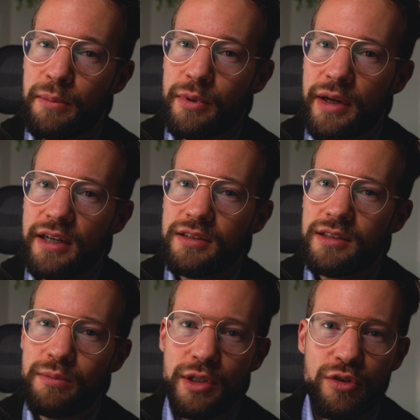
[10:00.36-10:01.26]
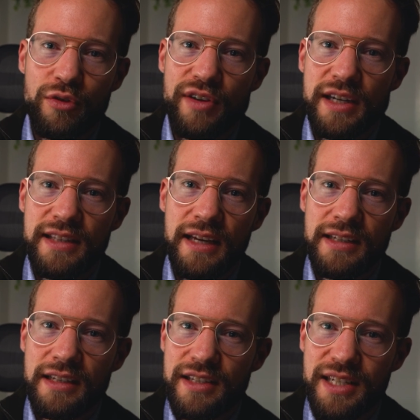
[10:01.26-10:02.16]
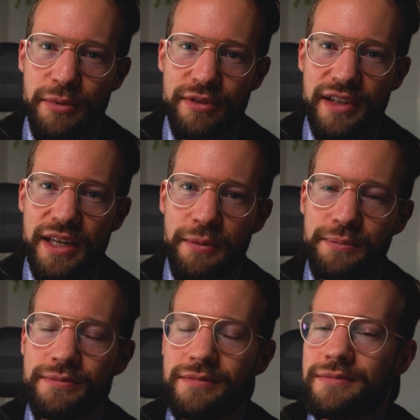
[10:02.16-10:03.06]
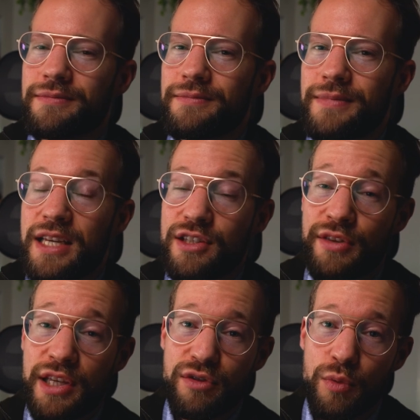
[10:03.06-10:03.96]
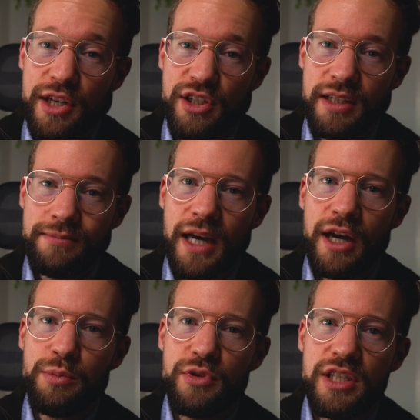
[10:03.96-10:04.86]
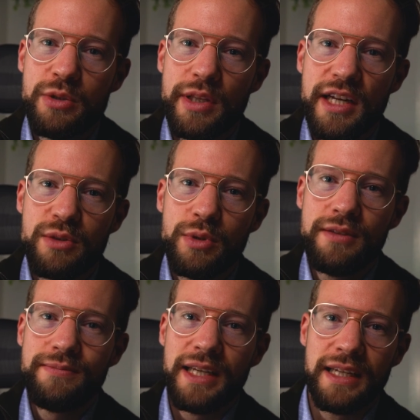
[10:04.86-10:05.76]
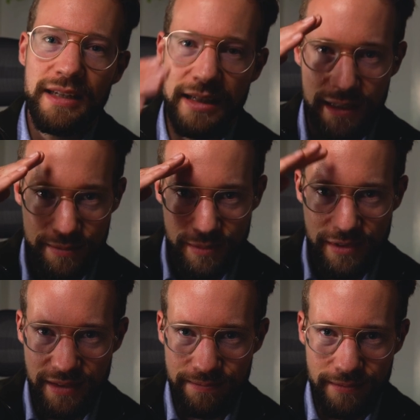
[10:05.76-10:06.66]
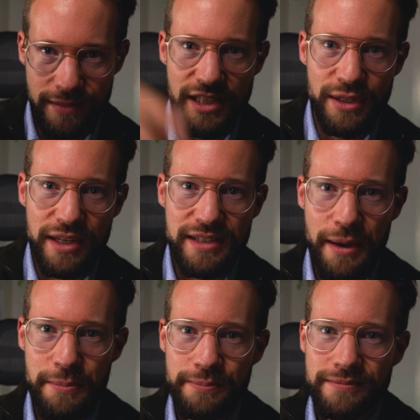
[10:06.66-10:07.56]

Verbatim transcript: operator, but you'll find that in a separate video. So thanks for watching. I hope to see you in the next one and uh, see you next time.